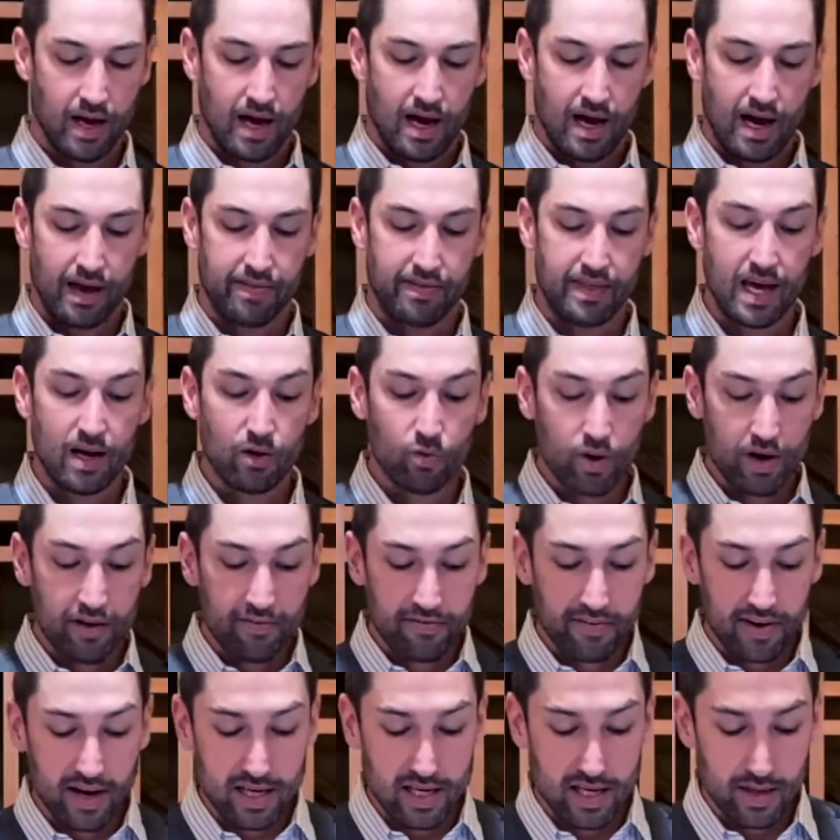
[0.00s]
And then we
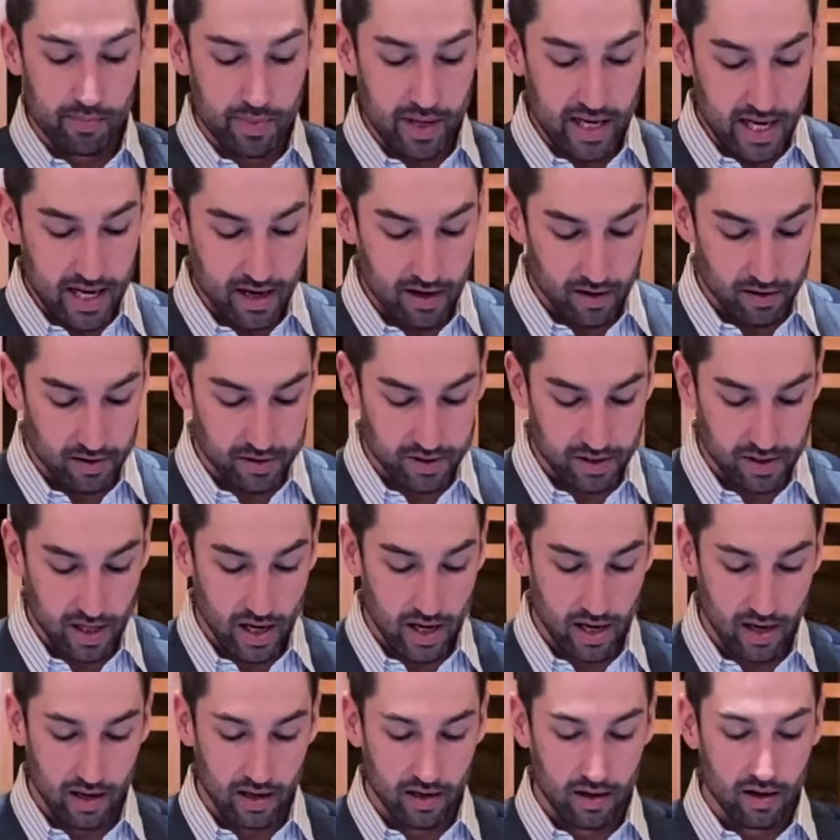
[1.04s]
find him here
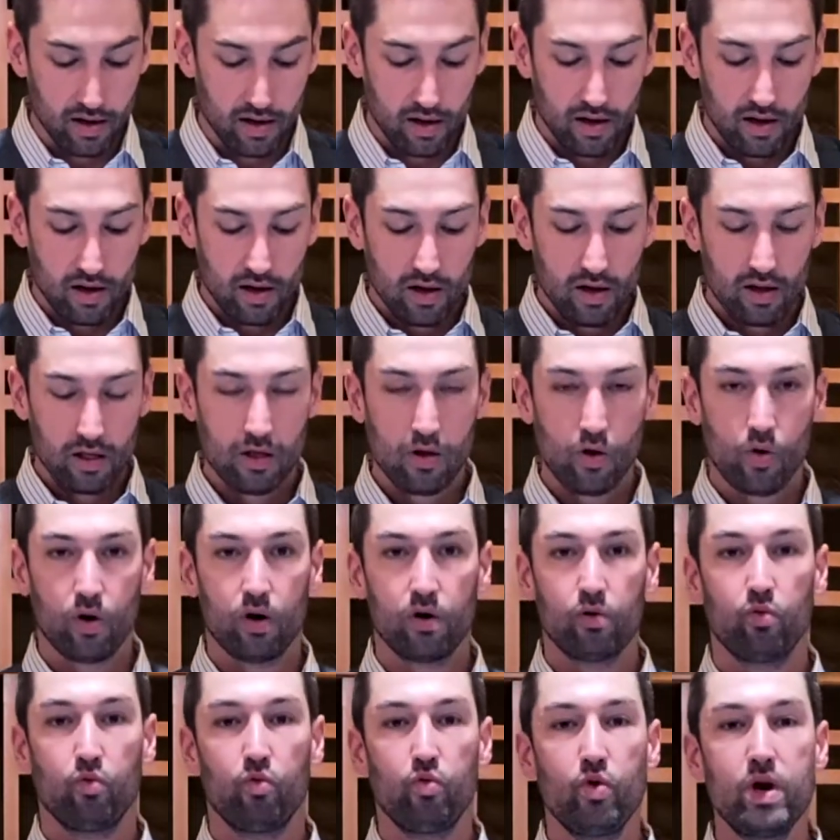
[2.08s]
saying,
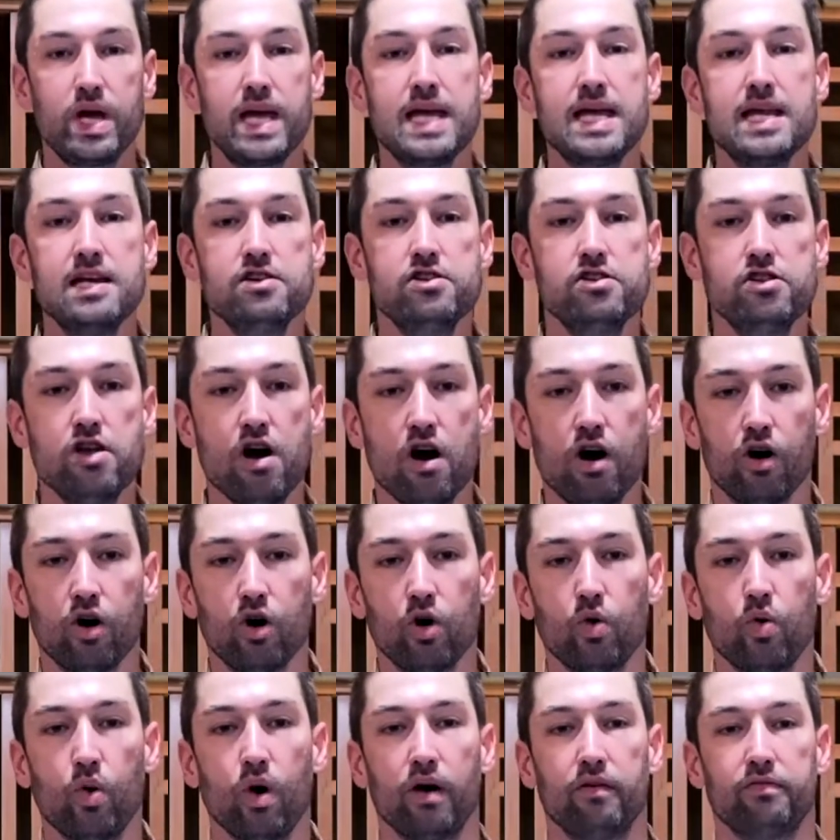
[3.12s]
Lord, we
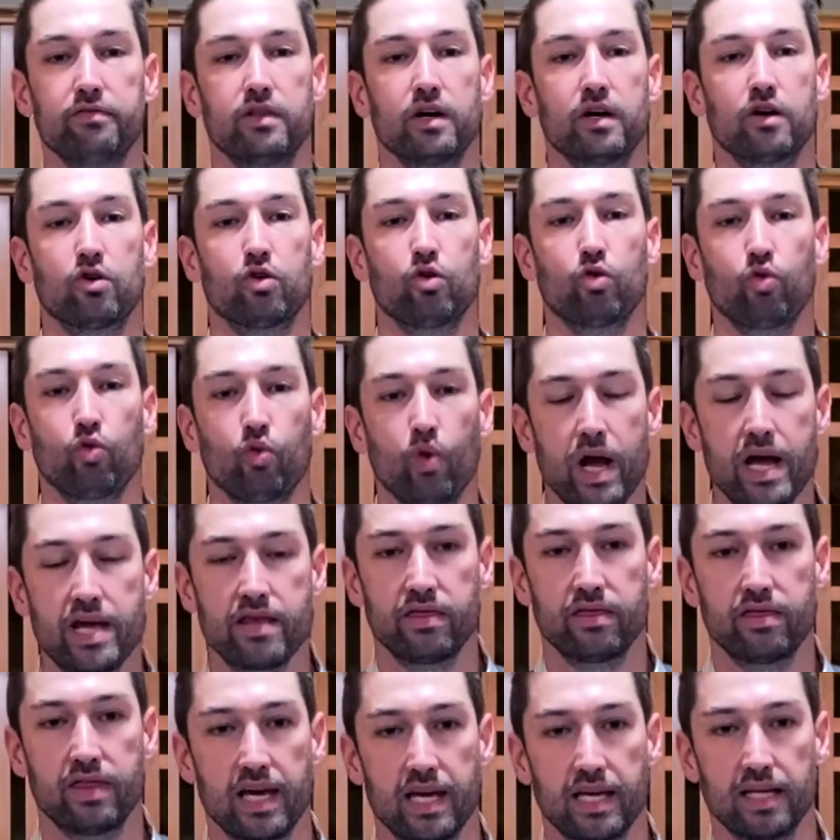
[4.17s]
know of the great
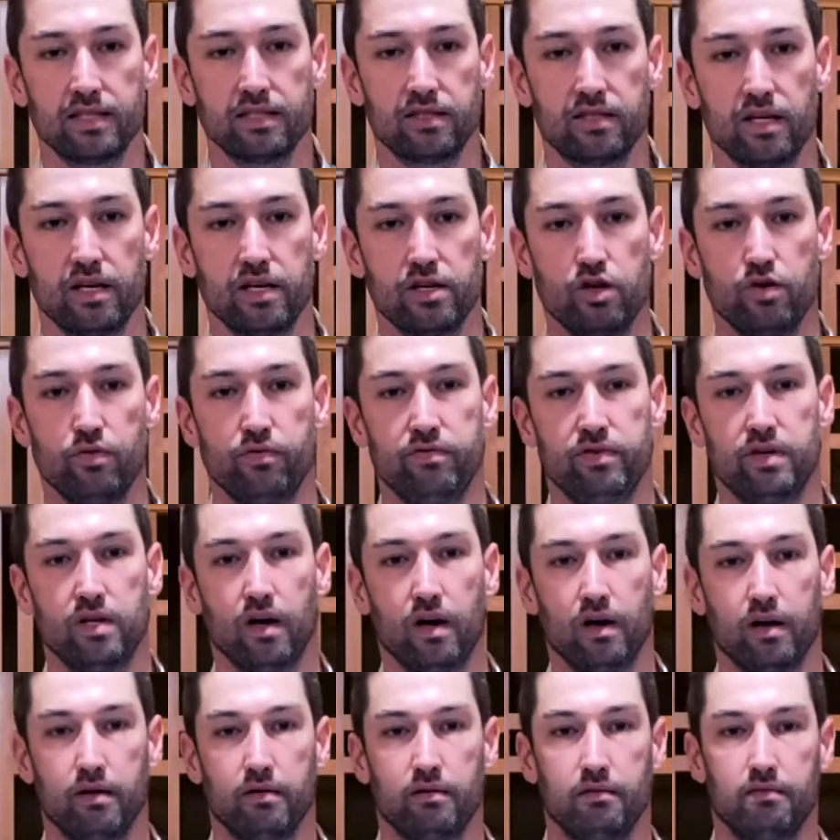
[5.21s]
things that you've done.